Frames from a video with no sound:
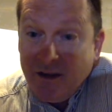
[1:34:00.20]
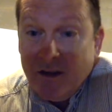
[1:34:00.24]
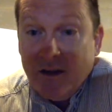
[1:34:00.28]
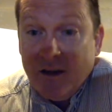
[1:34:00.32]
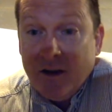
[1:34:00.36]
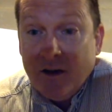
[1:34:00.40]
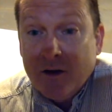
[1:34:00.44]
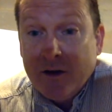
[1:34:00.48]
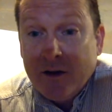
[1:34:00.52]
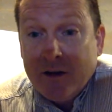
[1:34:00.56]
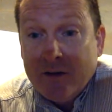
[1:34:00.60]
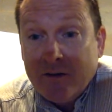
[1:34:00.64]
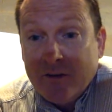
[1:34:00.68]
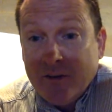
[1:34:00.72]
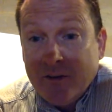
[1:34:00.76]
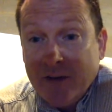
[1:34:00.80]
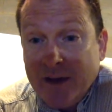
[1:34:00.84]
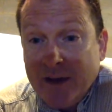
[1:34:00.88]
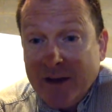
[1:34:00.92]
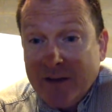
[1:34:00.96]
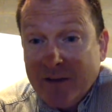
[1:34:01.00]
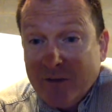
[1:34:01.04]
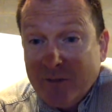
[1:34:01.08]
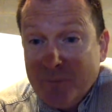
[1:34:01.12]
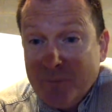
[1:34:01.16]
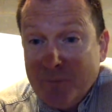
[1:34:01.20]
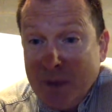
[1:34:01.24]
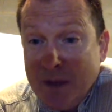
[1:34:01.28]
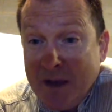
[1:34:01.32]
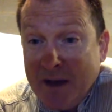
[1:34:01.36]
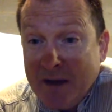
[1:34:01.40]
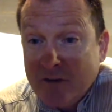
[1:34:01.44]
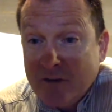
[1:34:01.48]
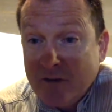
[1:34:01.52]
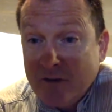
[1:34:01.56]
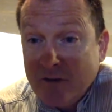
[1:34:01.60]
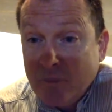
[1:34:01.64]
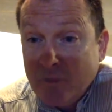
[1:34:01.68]
Okay, so that's back
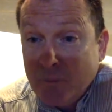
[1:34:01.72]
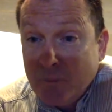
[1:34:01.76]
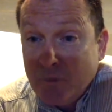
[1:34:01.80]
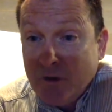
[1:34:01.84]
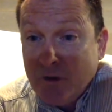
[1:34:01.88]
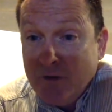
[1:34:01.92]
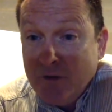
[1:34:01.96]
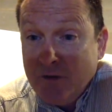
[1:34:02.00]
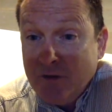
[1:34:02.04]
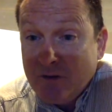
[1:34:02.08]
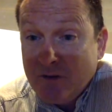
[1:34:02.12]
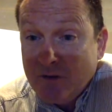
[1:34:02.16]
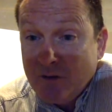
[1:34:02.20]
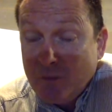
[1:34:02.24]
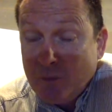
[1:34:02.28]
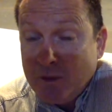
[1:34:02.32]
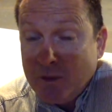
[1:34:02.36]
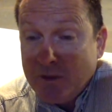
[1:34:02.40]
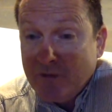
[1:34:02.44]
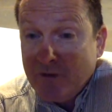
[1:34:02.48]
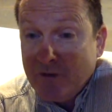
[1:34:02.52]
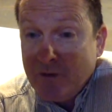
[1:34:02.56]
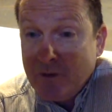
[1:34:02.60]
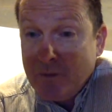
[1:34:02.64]
to the previous question